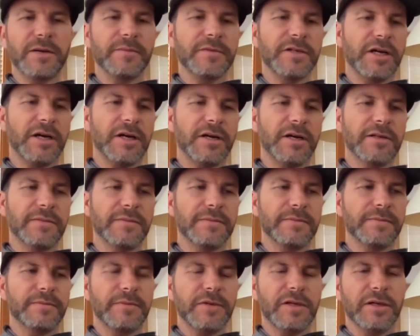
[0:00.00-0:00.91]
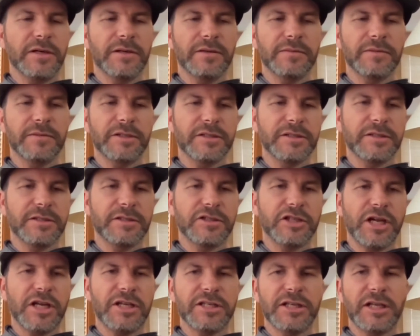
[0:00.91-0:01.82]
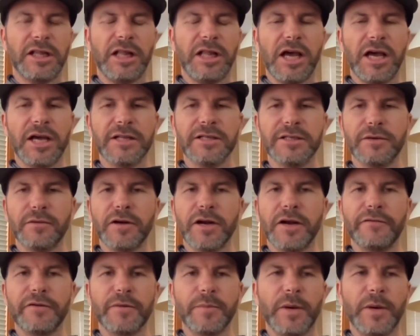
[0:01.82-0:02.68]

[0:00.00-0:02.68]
I'm tired of, just chasing lines or whatever.